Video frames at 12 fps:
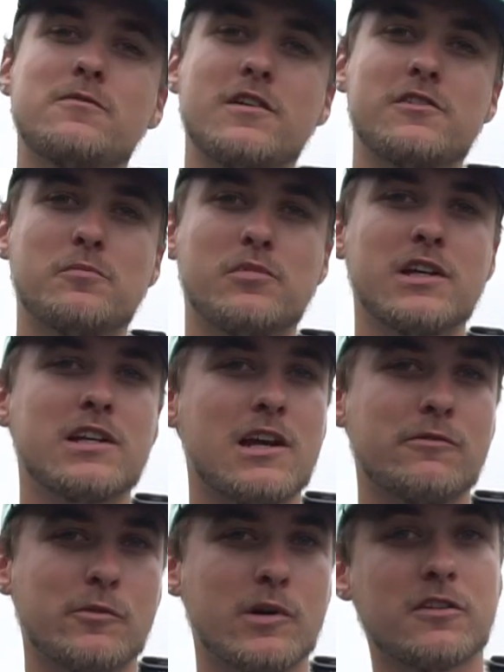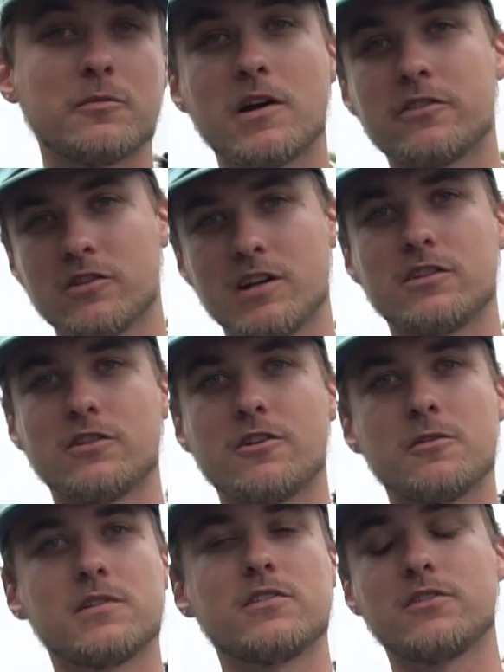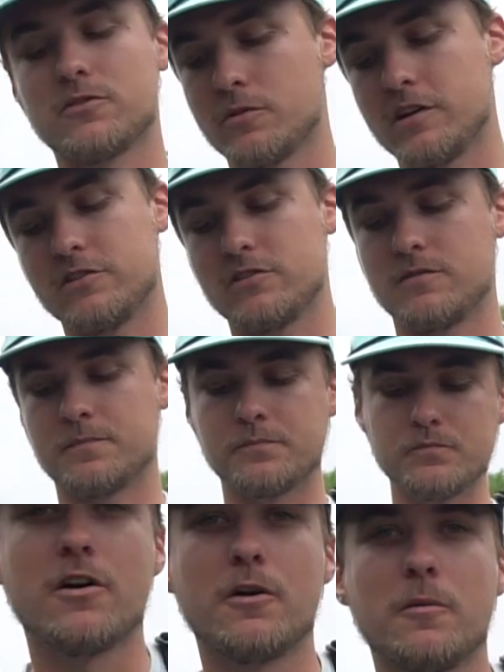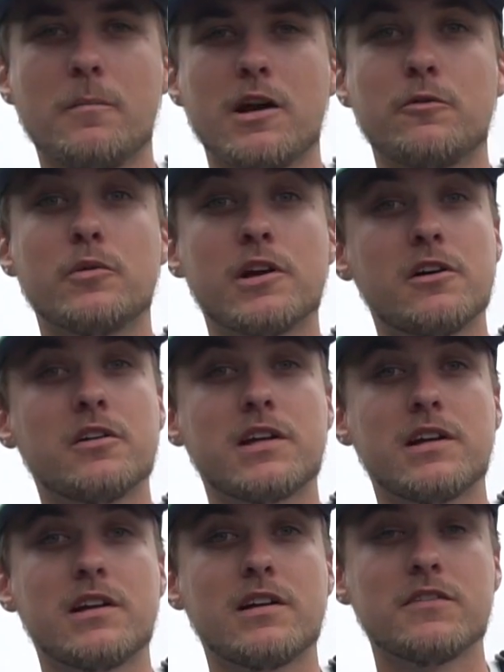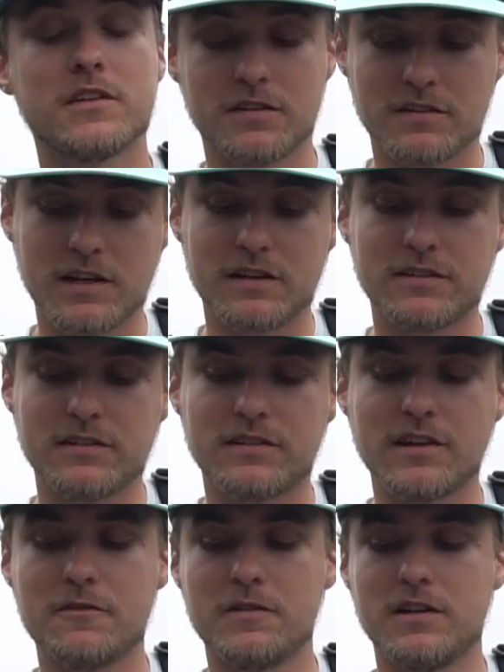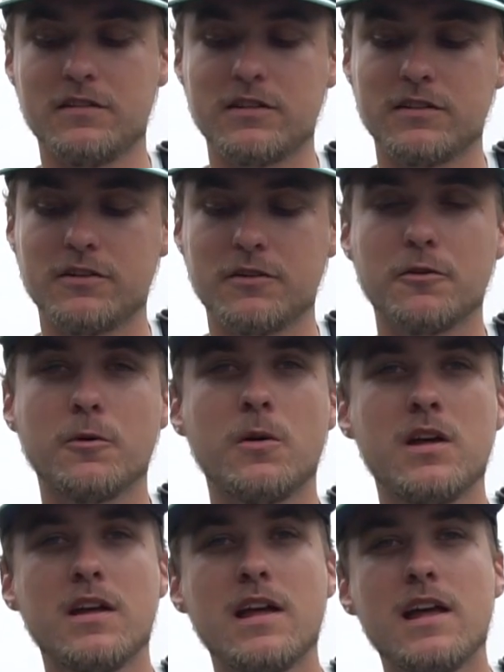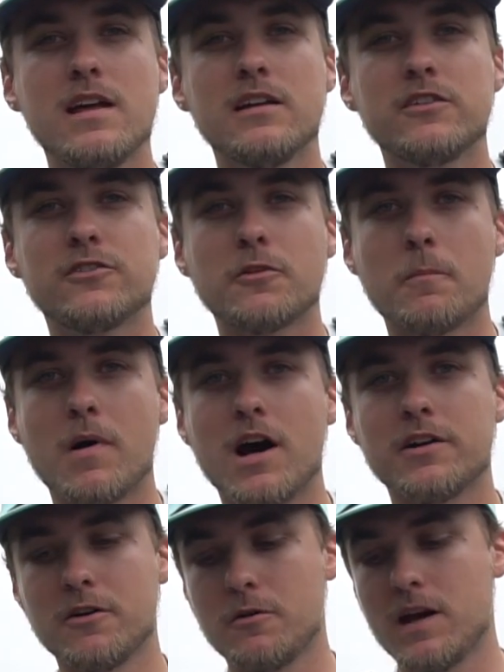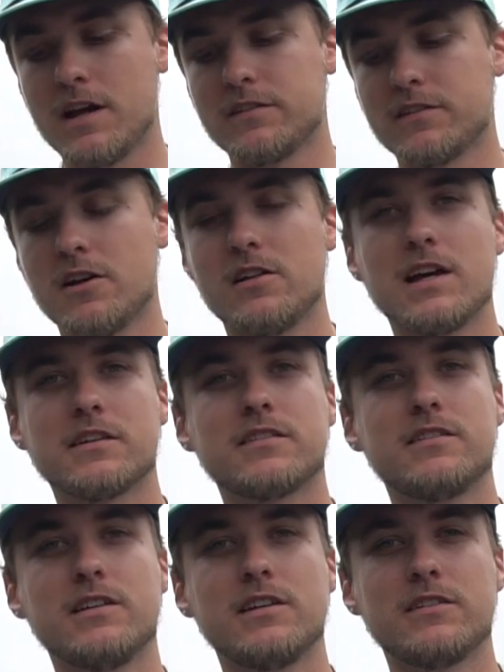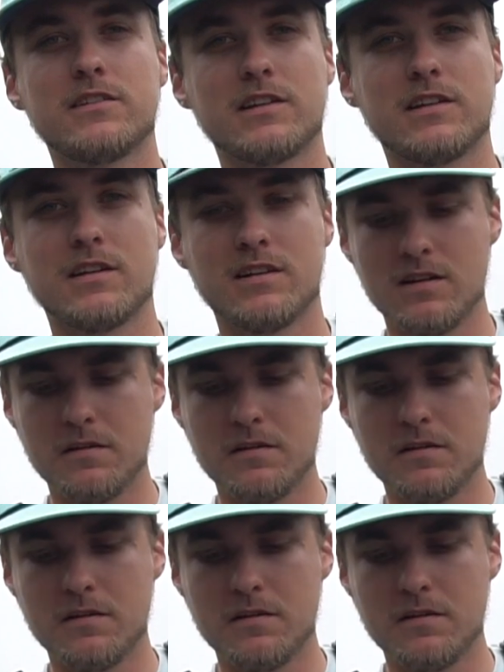fish bleeding everywhere, especially in a tournament situation. So my reel here, this is a 7-2 Shimano SLX DC.